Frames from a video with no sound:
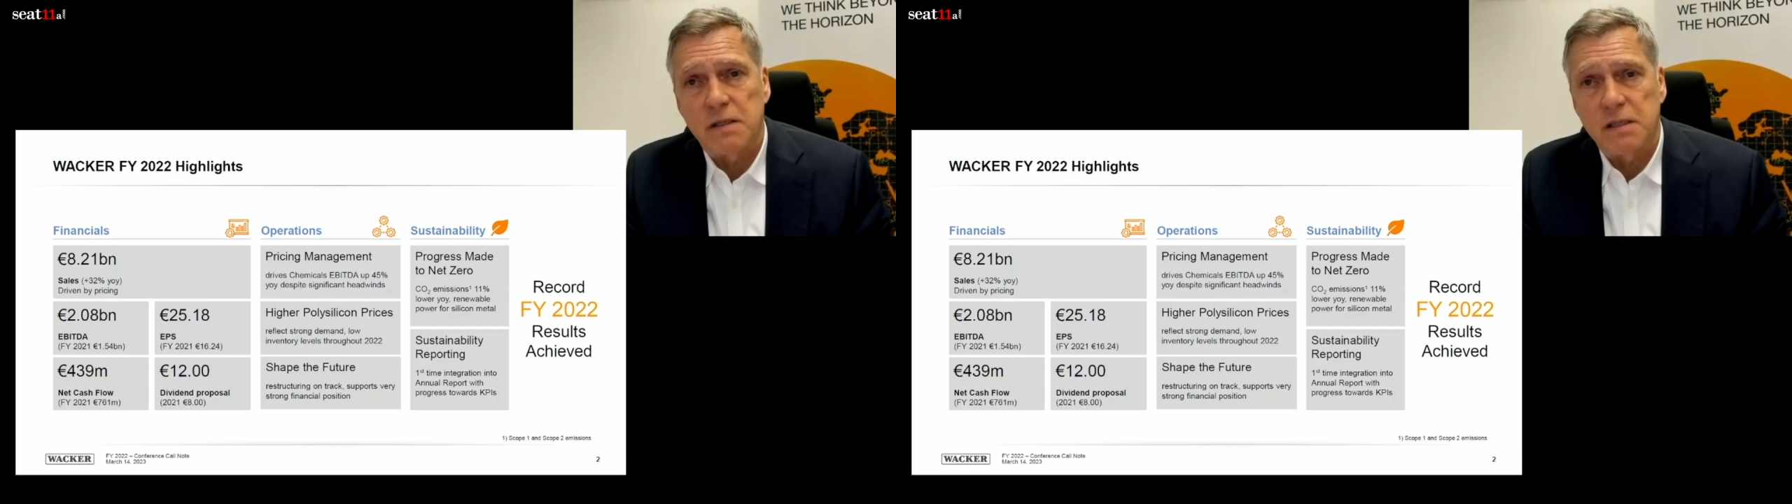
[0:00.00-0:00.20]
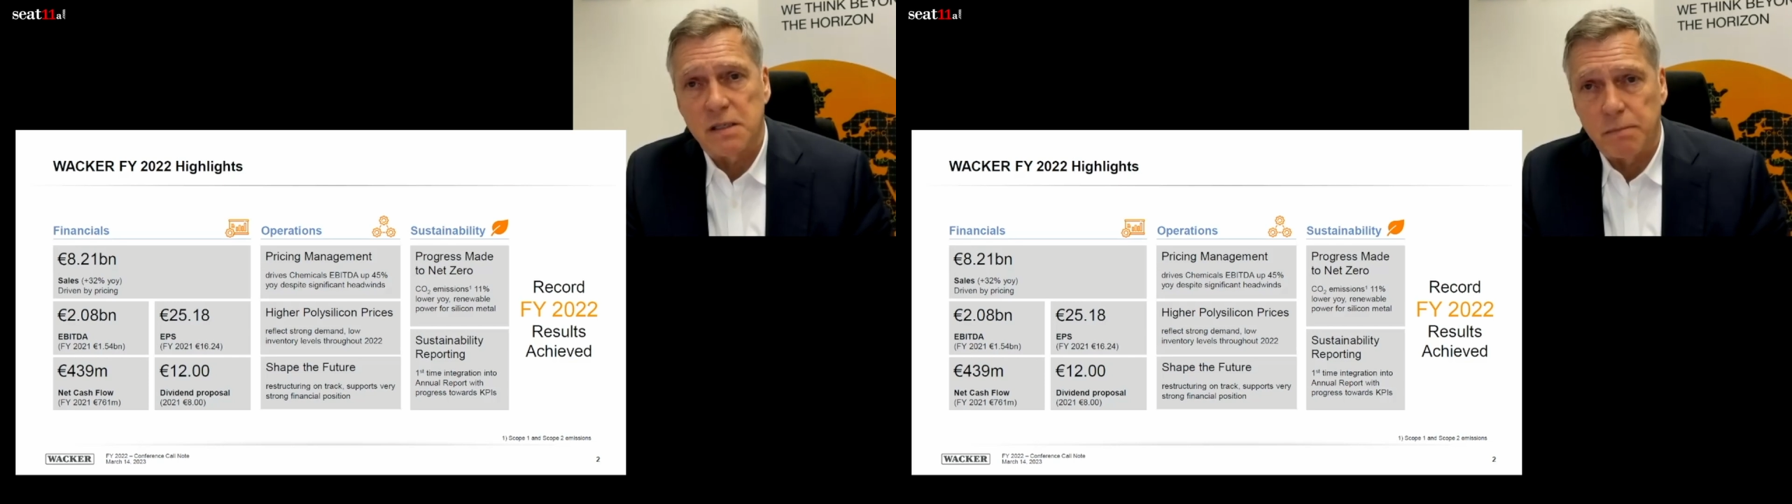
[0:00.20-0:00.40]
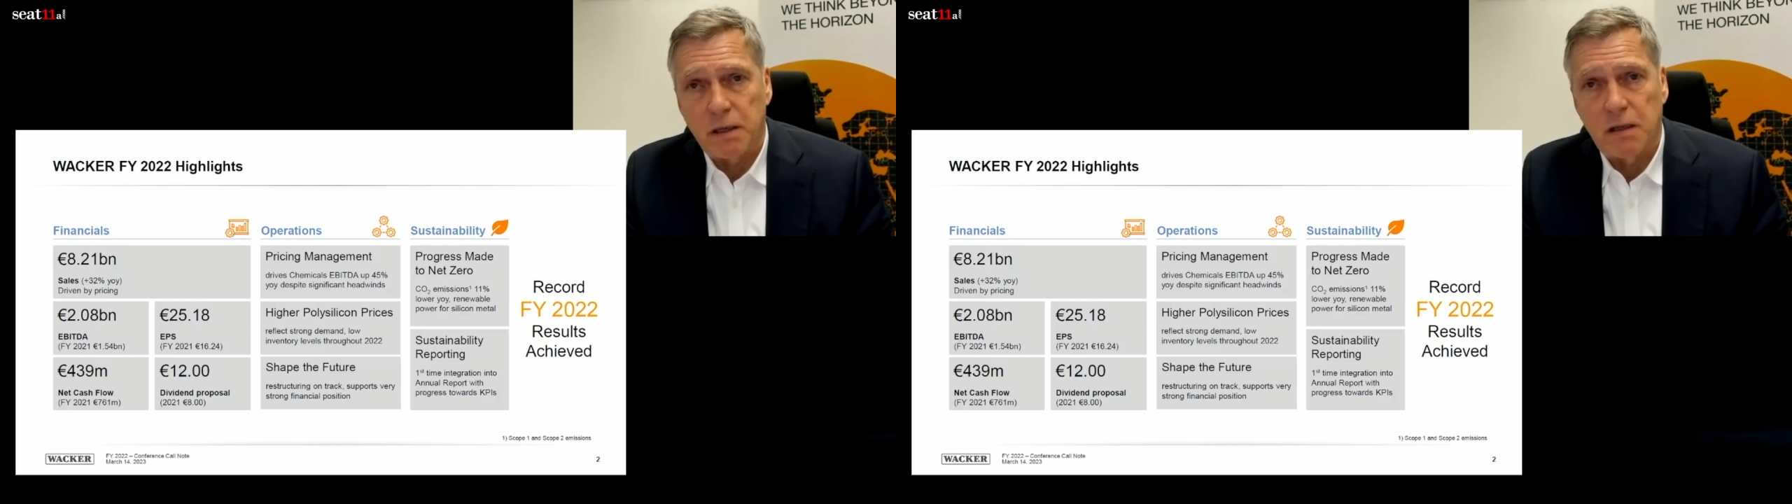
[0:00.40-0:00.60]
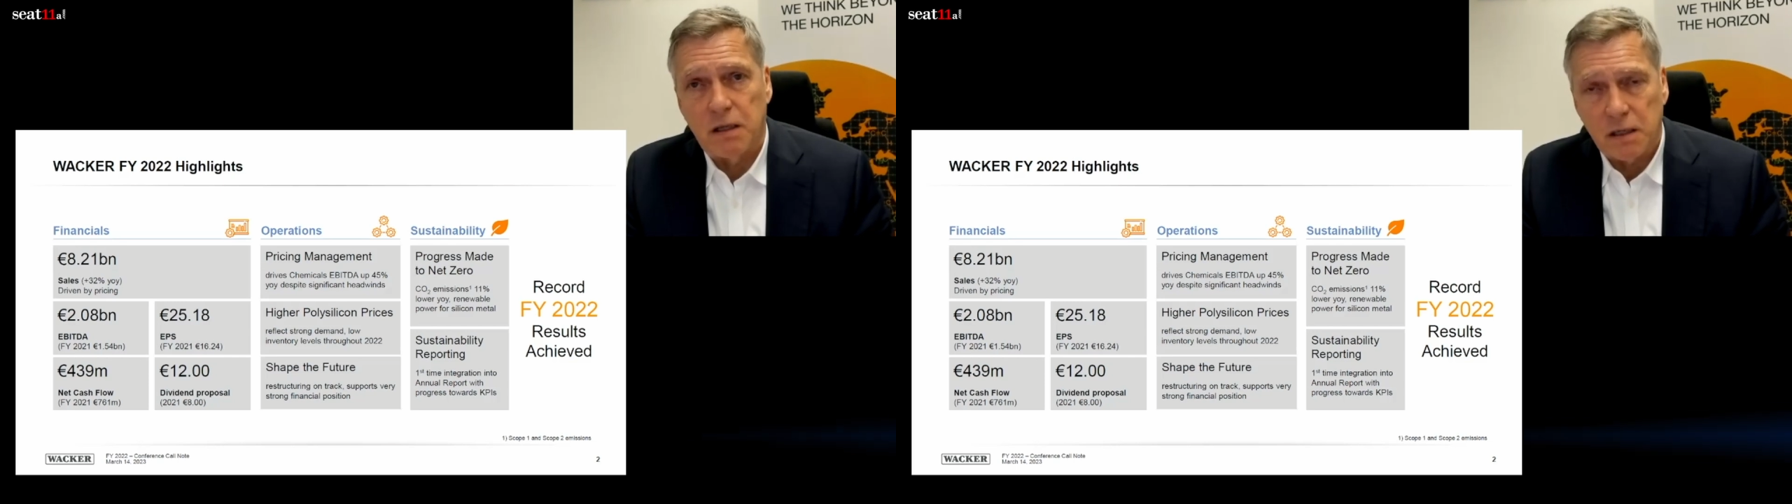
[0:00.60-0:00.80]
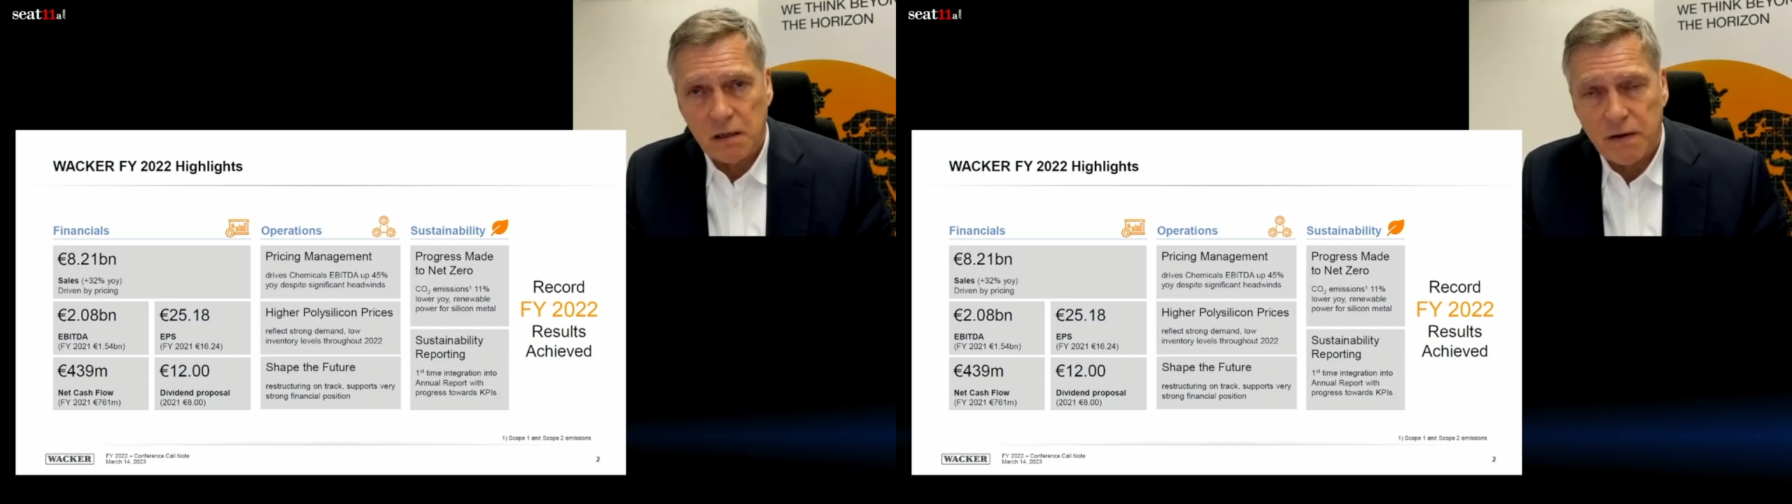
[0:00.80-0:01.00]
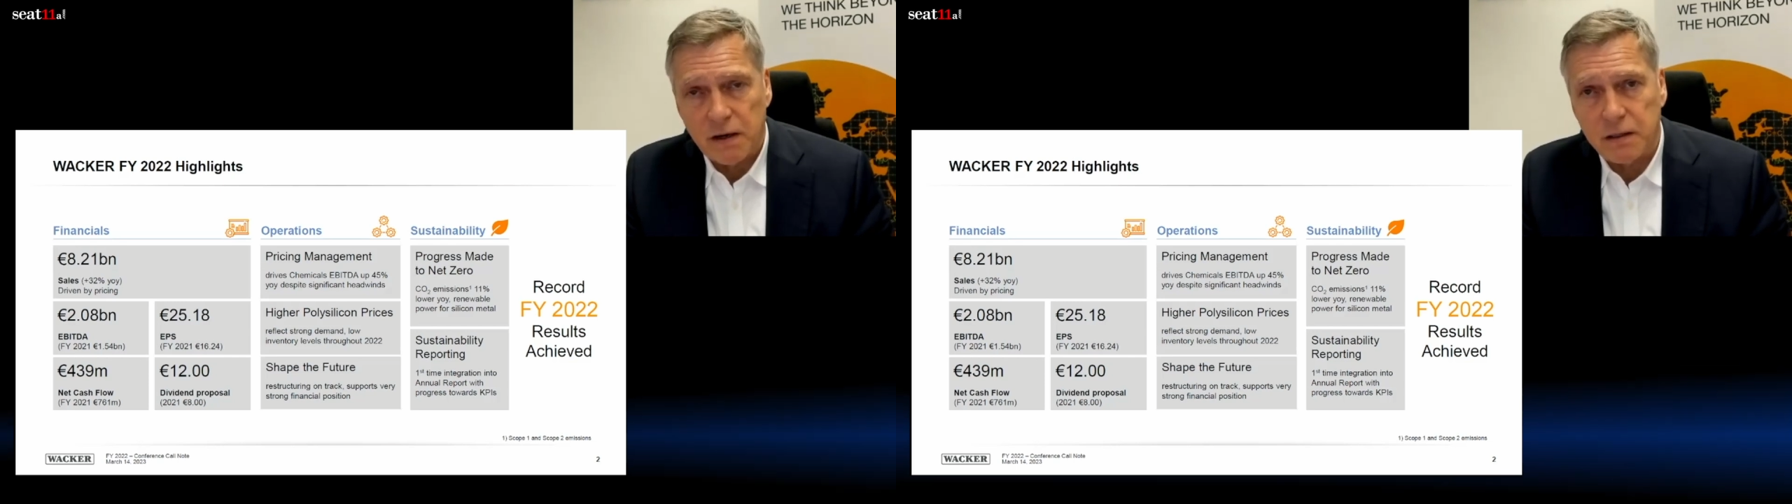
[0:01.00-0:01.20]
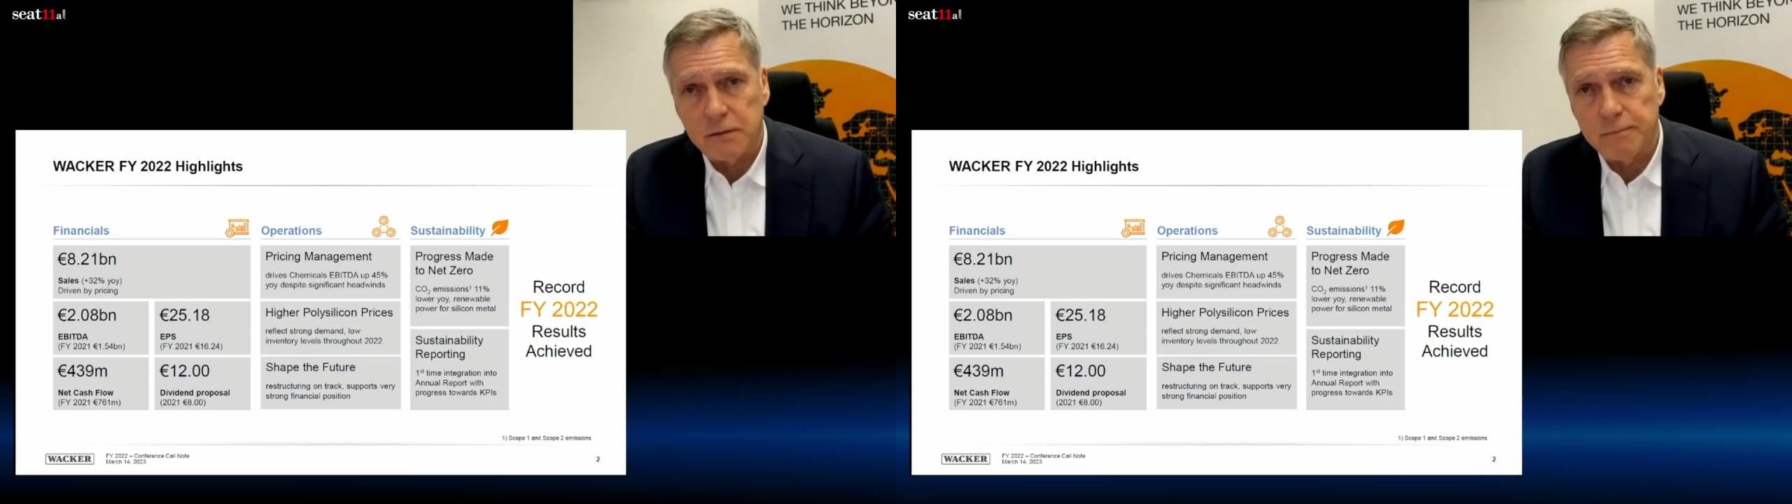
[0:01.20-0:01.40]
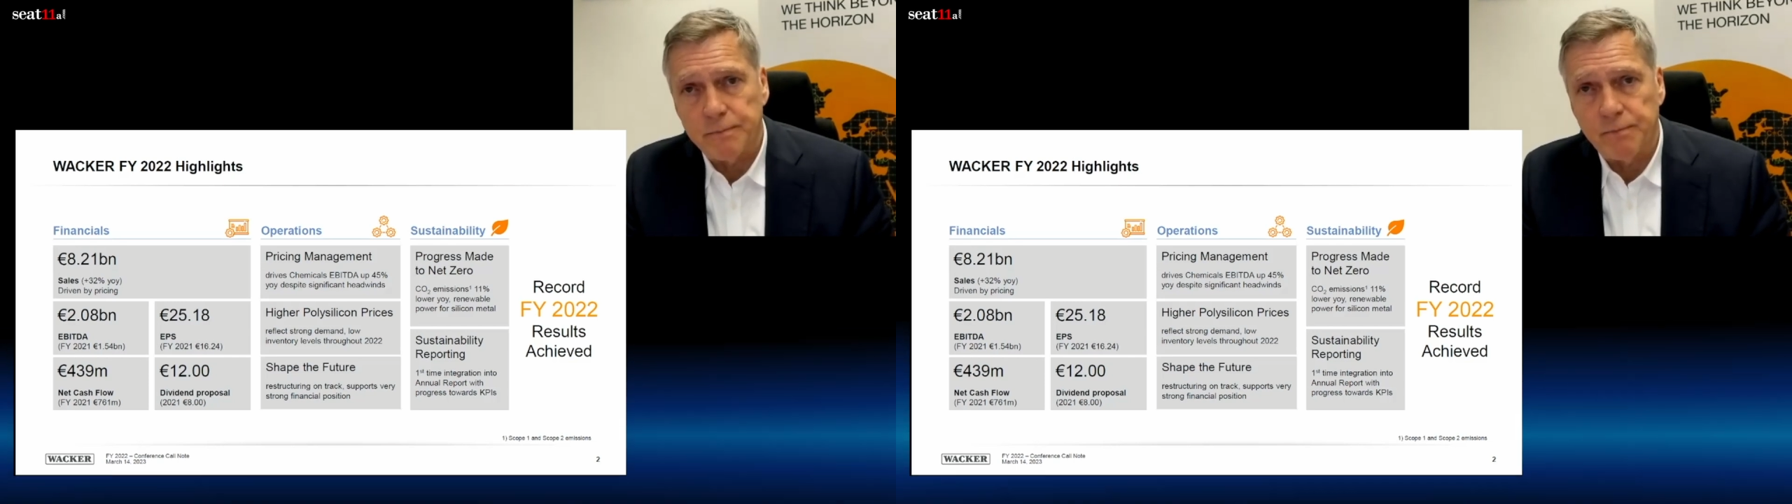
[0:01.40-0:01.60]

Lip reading: is a big thing at WACKER.